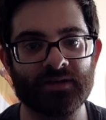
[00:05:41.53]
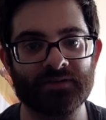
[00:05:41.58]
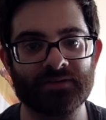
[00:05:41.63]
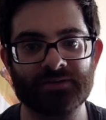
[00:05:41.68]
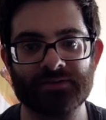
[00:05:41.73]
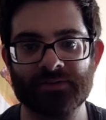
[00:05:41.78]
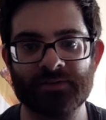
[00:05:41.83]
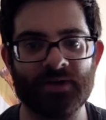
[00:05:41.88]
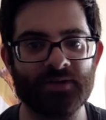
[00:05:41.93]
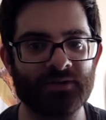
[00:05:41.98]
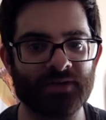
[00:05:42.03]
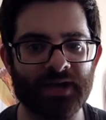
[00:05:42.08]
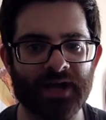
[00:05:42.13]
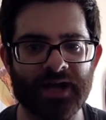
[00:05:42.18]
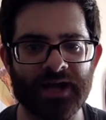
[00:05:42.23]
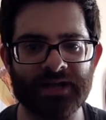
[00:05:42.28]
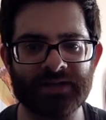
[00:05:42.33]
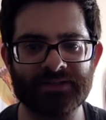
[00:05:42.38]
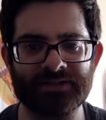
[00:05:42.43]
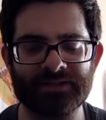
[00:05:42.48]
some other
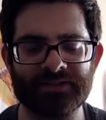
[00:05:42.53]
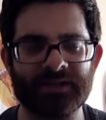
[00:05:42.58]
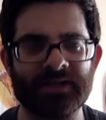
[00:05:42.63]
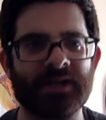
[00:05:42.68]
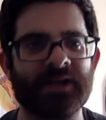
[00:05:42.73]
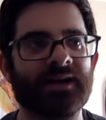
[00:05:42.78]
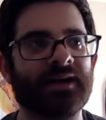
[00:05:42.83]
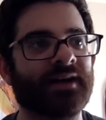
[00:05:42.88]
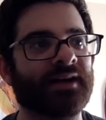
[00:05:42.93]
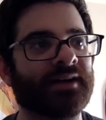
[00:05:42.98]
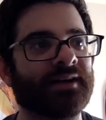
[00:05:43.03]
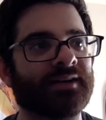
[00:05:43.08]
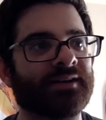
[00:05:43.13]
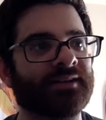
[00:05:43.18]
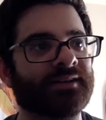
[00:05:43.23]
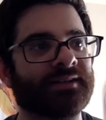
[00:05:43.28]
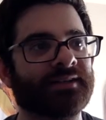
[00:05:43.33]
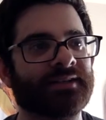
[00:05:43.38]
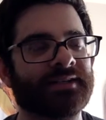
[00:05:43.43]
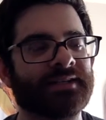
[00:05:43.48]
guys. I
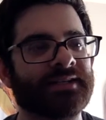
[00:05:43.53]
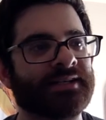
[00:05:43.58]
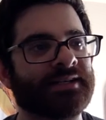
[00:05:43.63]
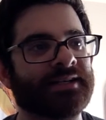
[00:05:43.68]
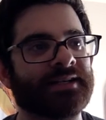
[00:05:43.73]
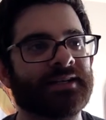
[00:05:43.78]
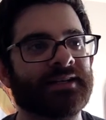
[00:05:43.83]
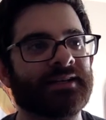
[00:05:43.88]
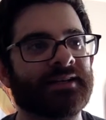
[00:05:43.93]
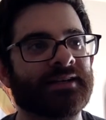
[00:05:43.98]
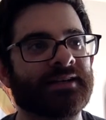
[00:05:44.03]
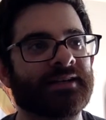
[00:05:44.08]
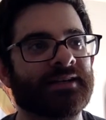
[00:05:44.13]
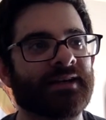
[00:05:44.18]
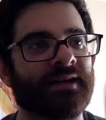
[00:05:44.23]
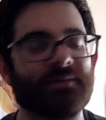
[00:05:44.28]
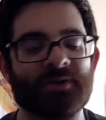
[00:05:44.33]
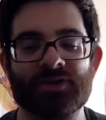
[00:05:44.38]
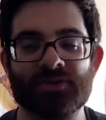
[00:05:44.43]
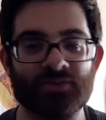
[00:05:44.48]

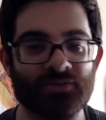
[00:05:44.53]
mean,